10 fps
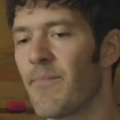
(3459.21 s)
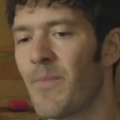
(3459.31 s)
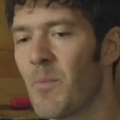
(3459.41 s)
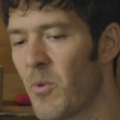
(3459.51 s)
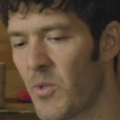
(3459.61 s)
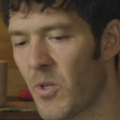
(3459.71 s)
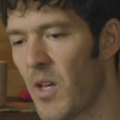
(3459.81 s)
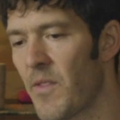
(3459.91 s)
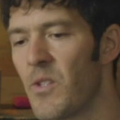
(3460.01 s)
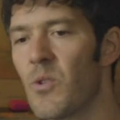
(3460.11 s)
people turn
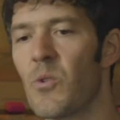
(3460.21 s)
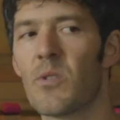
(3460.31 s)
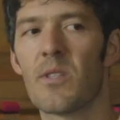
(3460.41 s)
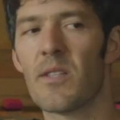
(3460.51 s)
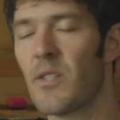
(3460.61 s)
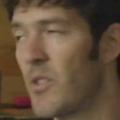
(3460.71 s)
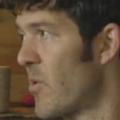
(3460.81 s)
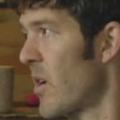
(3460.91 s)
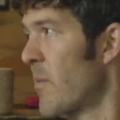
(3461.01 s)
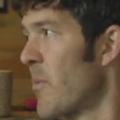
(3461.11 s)
on the news, they see a
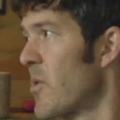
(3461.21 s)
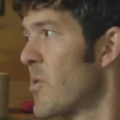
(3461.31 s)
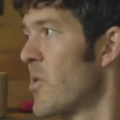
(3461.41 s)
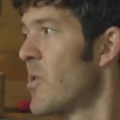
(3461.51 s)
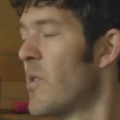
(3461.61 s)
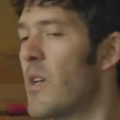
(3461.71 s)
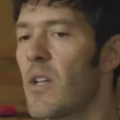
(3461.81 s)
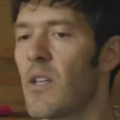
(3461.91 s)
drug commercial,